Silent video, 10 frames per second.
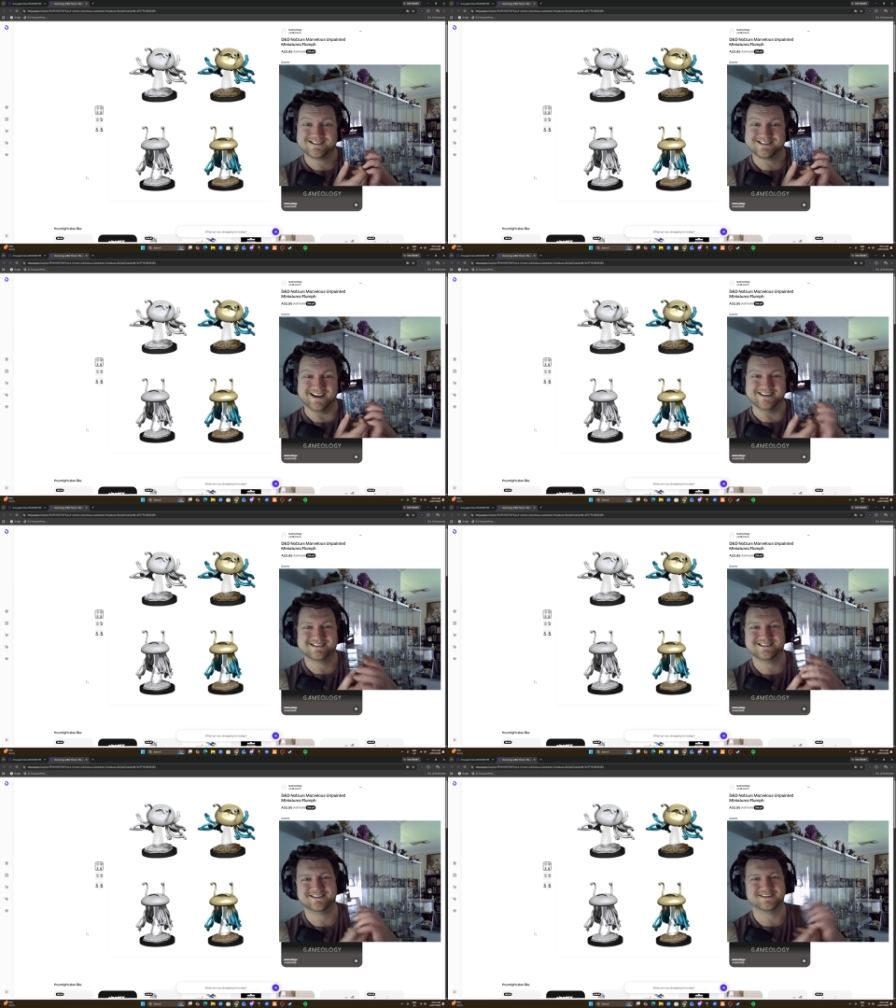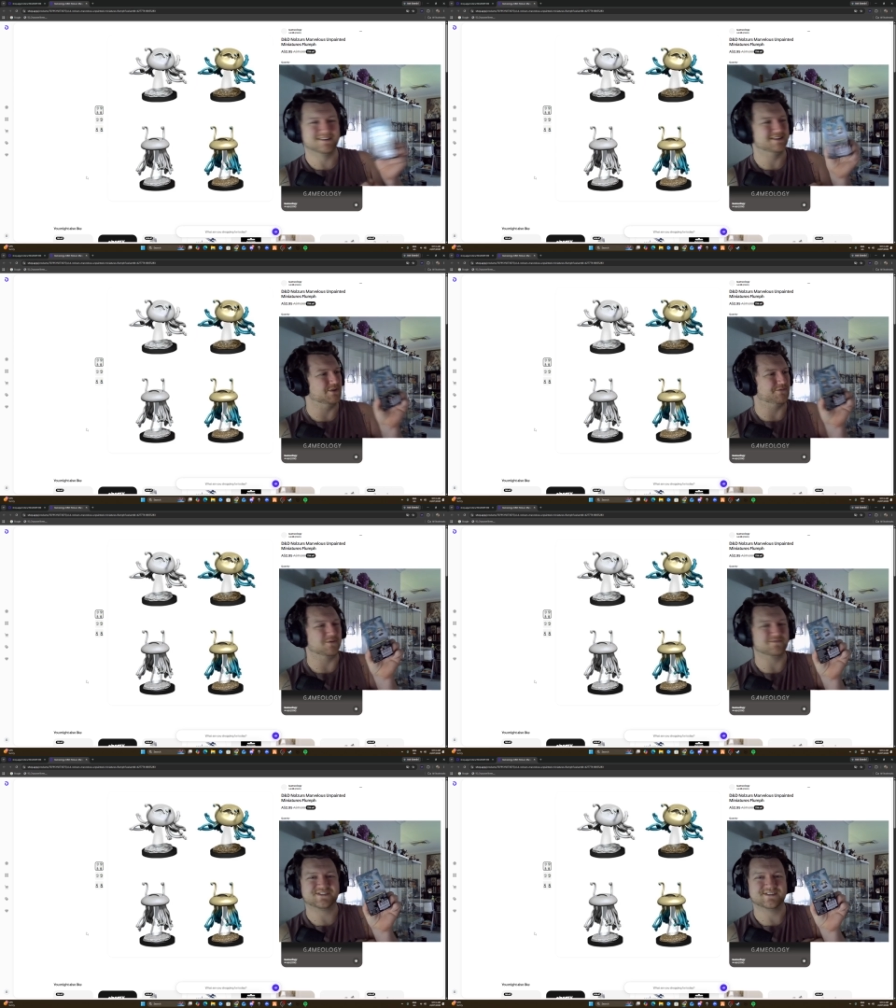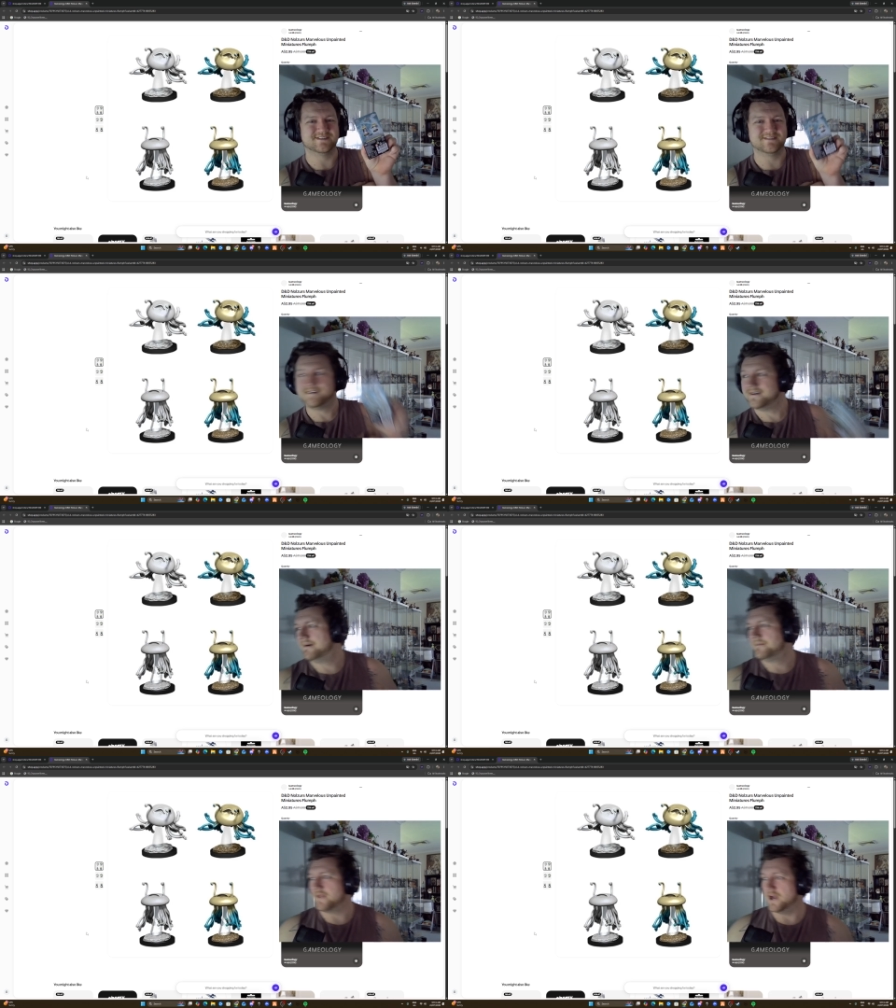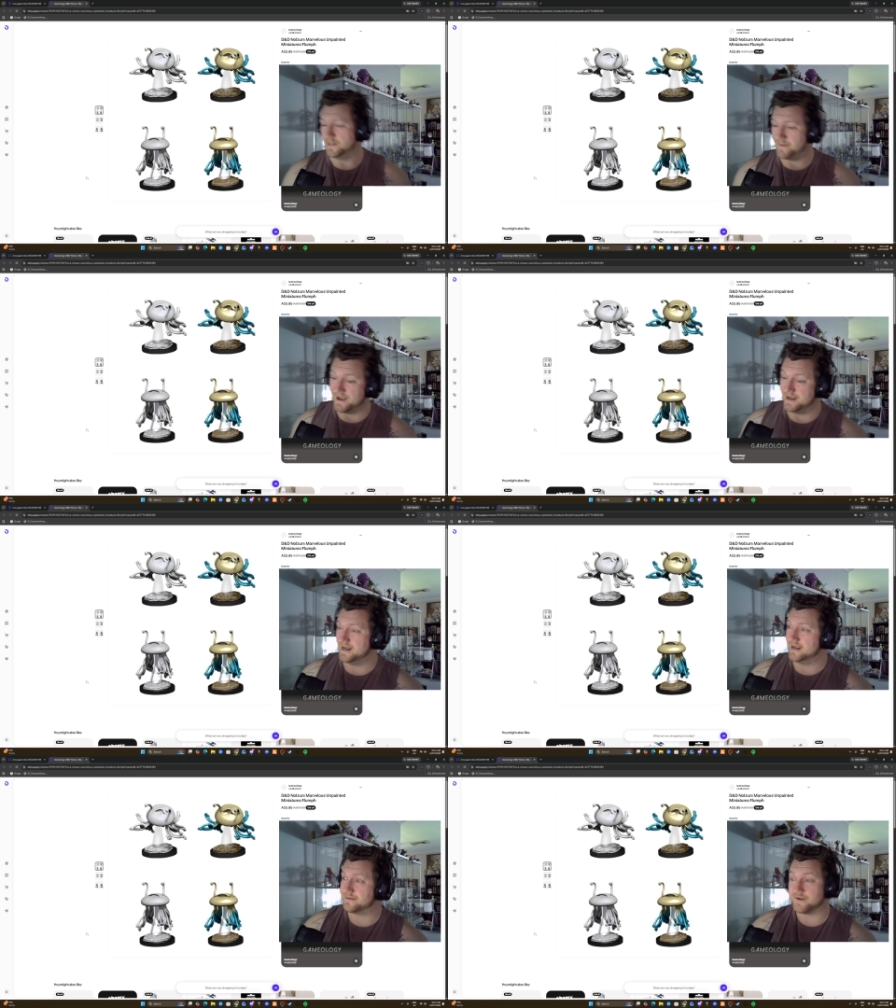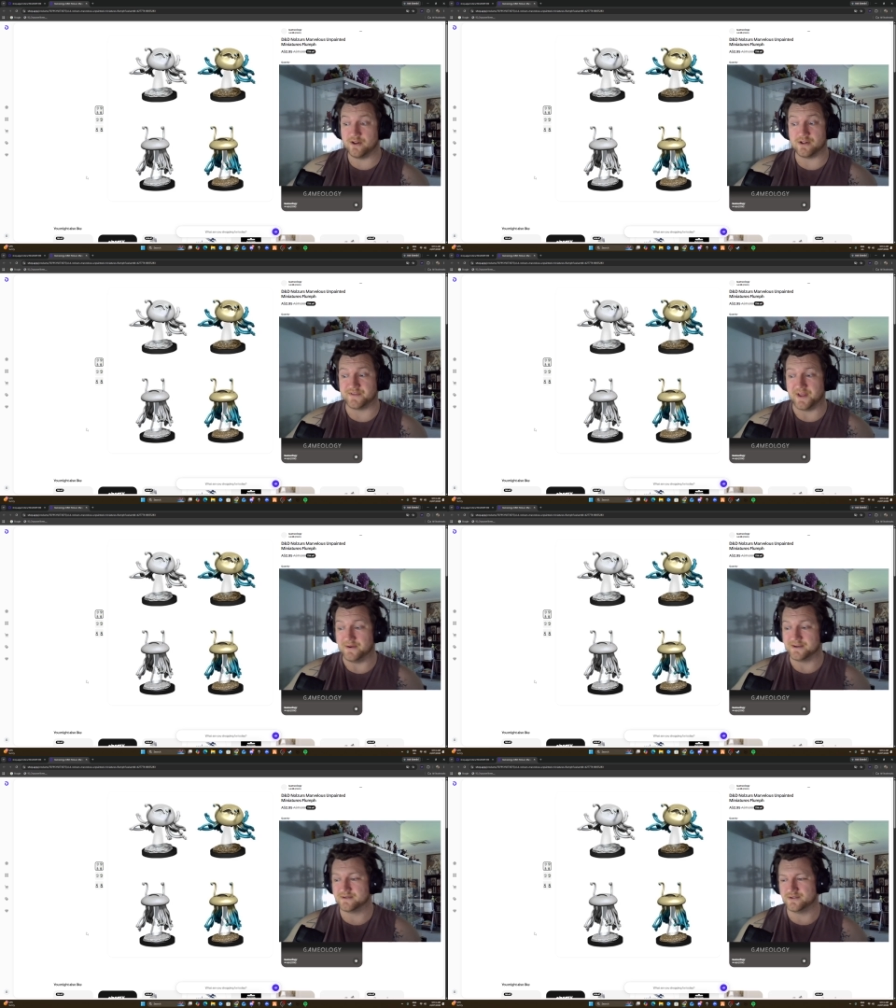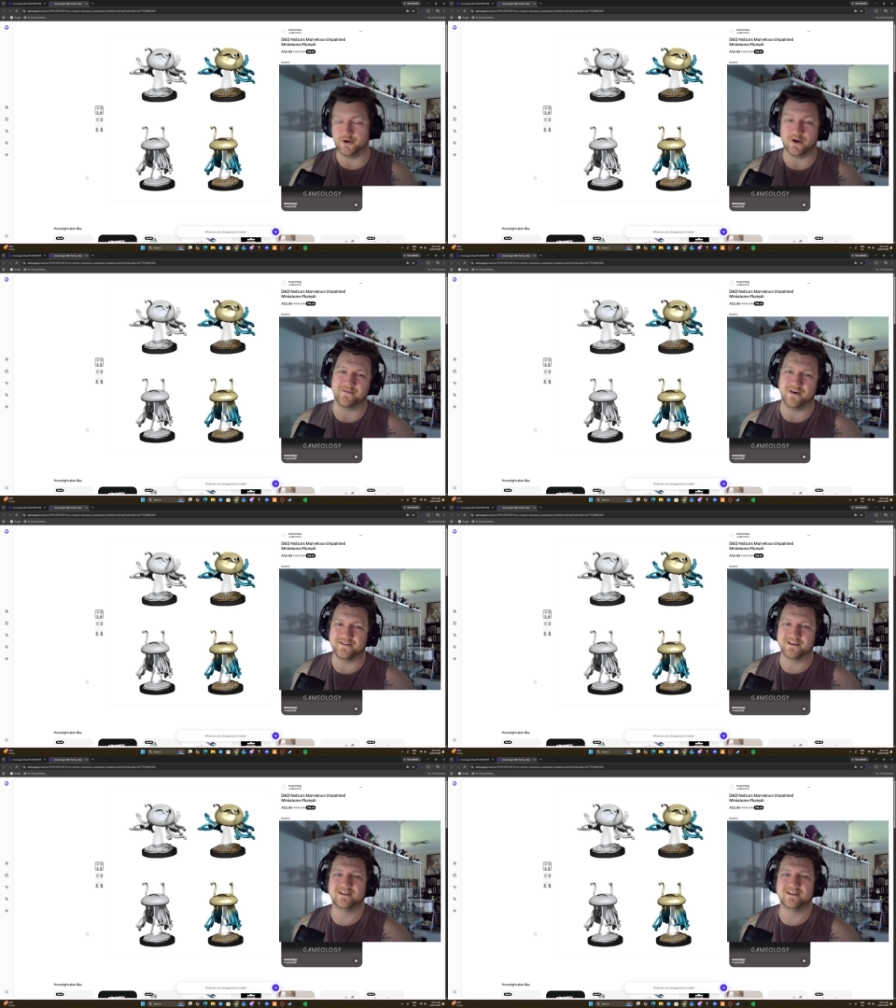yeah, little flumps. I only paid $3 for that one. $2.95.